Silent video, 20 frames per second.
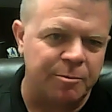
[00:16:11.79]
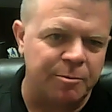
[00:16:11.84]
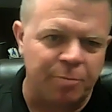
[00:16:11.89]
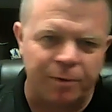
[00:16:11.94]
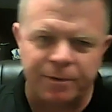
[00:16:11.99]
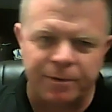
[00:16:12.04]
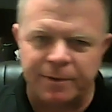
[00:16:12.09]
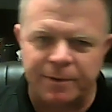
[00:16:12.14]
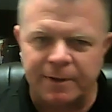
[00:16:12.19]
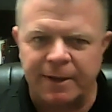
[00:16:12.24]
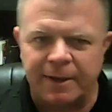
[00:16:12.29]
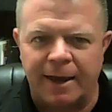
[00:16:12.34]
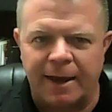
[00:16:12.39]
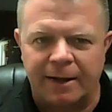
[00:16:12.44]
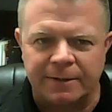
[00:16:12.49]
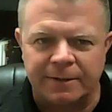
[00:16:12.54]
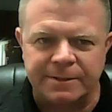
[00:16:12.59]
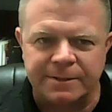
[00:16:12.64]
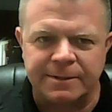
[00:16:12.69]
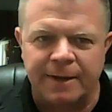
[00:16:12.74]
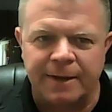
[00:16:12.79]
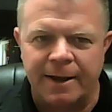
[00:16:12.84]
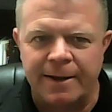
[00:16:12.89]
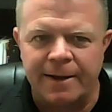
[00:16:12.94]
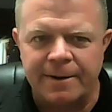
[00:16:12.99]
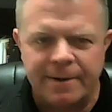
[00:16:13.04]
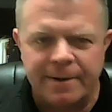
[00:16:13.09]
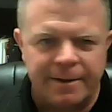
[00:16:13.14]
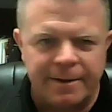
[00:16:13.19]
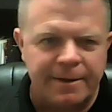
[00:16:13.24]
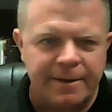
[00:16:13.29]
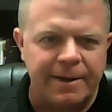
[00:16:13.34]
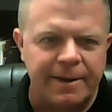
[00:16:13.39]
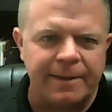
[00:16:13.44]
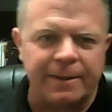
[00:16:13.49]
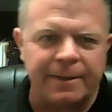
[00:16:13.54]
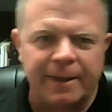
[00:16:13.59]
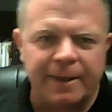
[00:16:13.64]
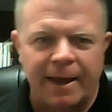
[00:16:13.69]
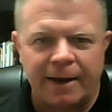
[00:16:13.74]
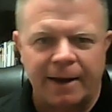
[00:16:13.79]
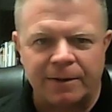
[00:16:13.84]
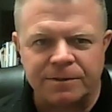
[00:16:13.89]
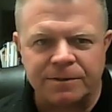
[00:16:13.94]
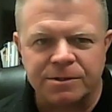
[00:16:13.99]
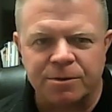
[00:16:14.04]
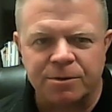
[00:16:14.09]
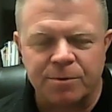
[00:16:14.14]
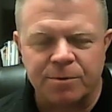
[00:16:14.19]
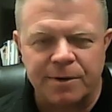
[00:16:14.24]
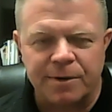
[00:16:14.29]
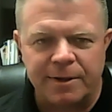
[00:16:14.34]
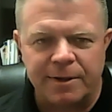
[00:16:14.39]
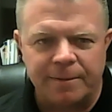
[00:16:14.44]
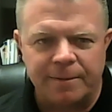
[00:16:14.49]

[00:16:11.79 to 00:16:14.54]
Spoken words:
both in the Catalyst 9 and the Catalyst 3.